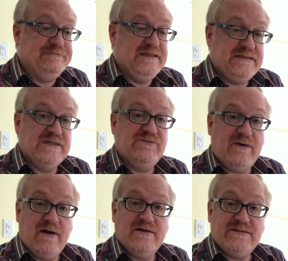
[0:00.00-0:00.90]
It does
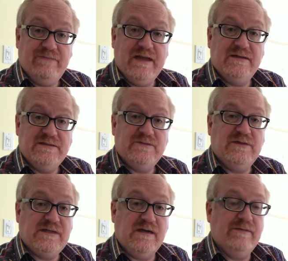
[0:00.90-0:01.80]
require some maintenance.
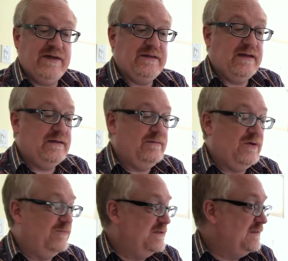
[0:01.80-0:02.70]
We'll talk about that in a
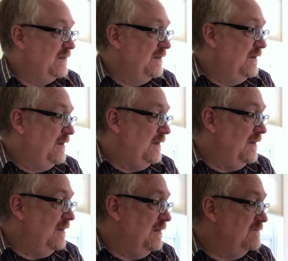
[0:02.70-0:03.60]
moment.
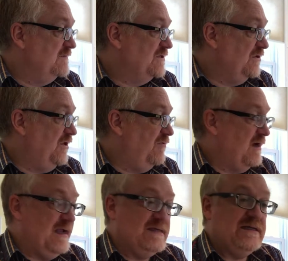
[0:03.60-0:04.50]
So you
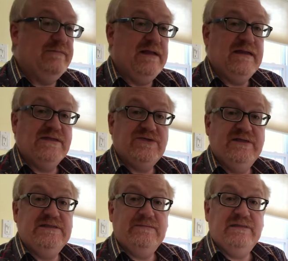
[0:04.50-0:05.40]
want to get something that's
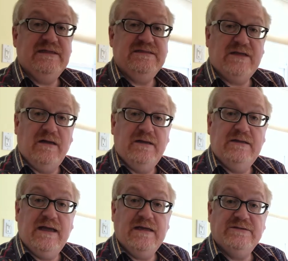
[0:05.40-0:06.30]
reasonably
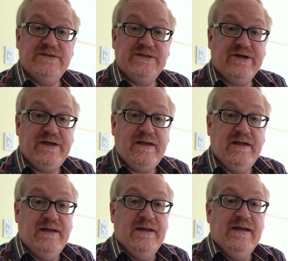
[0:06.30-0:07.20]
solid and sturdy,
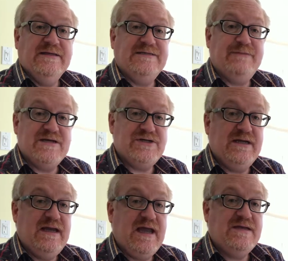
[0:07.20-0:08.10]

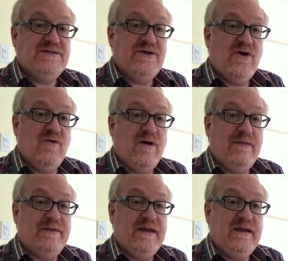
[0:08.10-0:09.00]
especially as you go
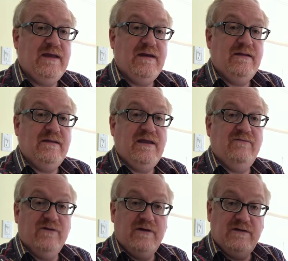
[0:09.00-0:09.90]
up in the
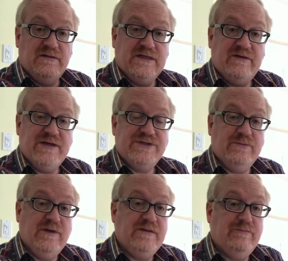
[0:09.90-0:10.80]
vertical
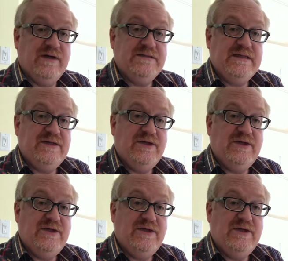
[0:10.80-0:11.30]
direction with printing.